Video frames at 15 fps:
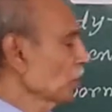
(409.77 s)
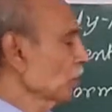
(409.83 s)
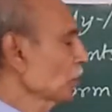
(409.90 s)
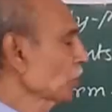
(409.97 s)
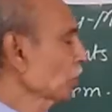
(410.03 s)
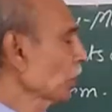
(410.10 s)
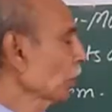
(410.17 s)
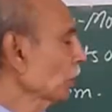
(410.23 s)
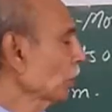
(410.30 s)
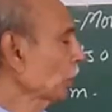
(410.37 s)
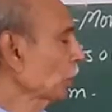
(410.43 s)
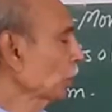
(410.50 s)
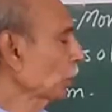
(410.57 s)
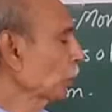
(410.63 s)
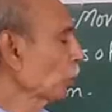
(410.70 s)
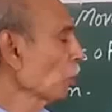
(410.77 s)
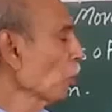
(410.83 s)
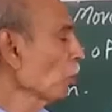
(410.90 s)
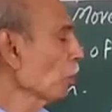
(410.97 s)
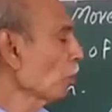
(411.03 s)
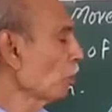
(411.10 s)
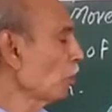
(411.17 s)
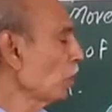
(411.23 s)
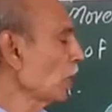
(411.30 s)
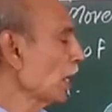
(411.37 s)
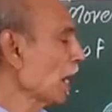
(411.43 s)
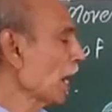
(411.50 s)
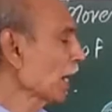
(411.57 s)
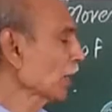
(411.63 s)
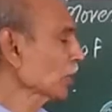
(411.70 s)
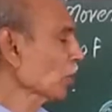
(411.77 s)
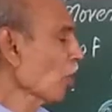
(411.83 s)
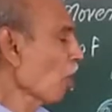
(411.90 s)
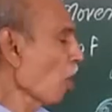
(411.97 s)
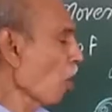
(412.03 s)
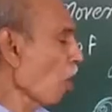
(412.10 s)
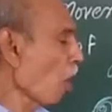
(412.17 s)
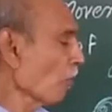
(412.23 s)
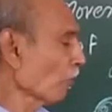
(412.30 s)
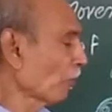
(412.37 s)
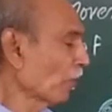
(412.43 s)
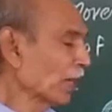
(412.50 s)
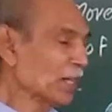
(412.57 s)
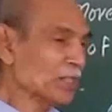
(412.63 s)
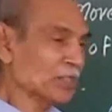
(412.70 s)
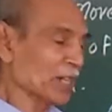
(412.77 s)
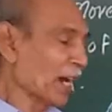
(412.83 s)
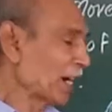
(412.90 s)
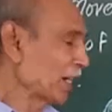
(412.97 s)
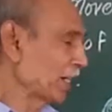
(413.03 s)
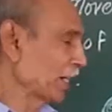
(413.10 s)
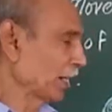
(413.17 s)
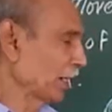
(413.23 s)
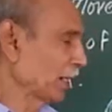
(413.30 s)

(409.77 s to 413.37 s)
So 2 legs of one side